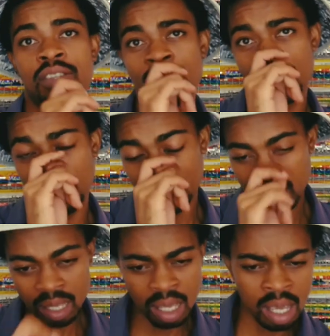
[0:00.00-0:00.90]
the soil.
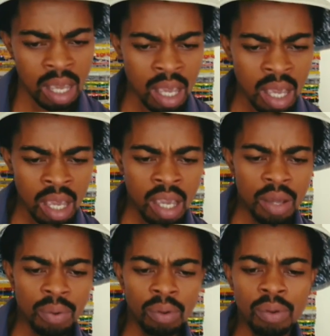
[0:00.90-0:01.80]
It
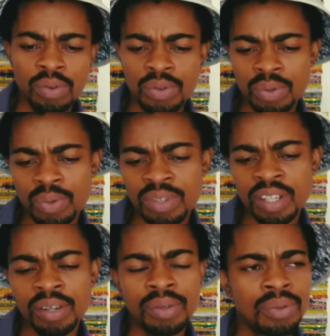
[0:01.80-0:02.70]
will also
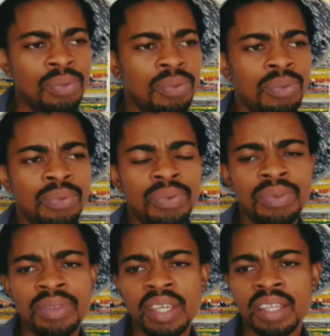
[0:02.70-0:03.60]
tell you
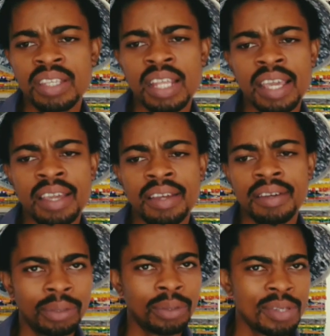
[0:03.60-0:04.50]
things like
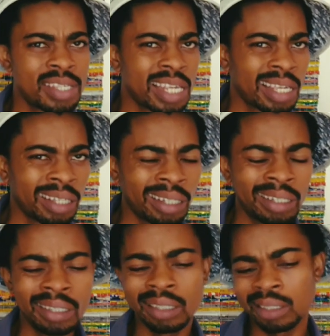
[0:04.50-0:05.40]
your zinc,
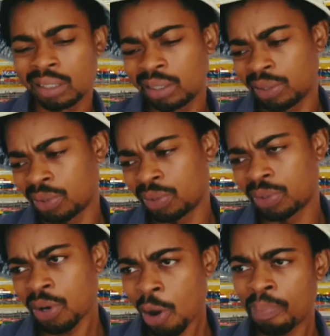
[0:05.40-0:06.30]
your
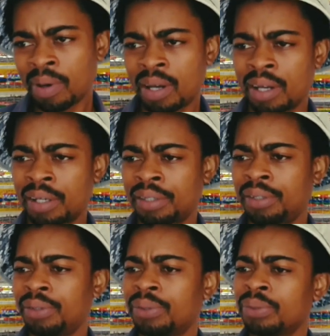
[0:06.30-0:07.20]
copper,
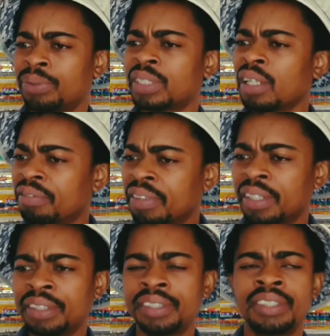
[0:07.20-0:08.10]
your
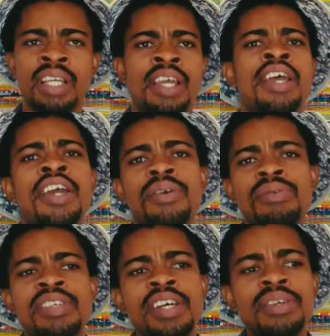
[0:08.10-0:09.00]
sulfates. It'll
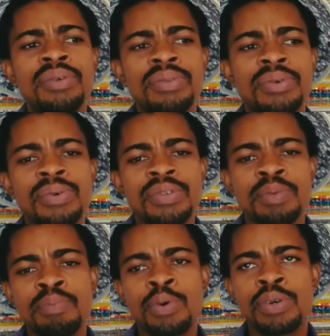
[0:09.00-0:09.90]
tell you those
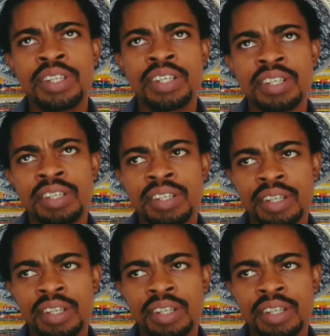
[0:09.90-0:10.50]
important